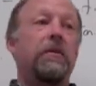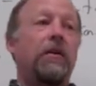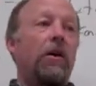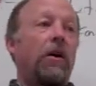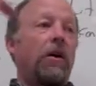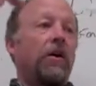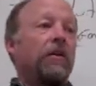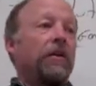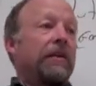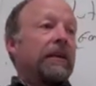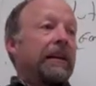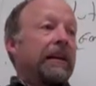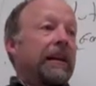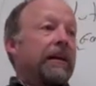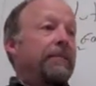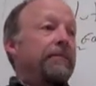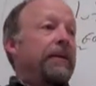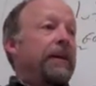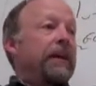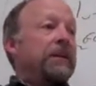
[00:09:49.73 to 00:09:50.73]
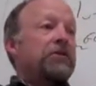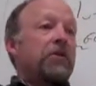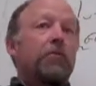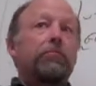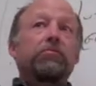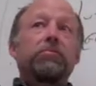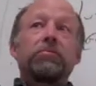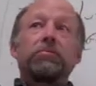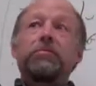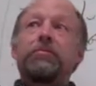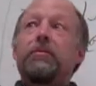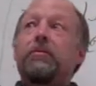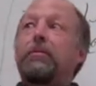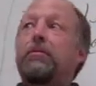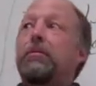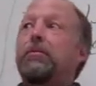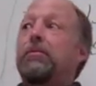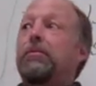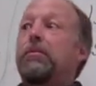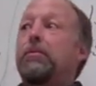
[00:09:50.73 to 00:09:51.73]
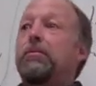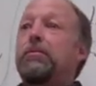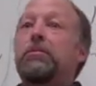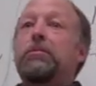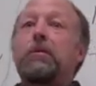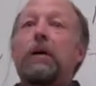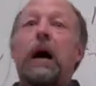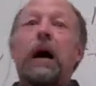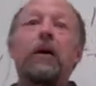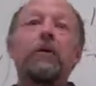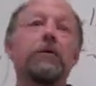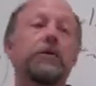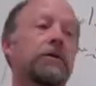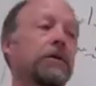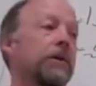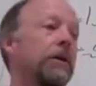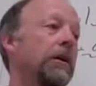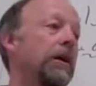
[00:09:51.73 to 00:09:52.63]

All the little MPs go out.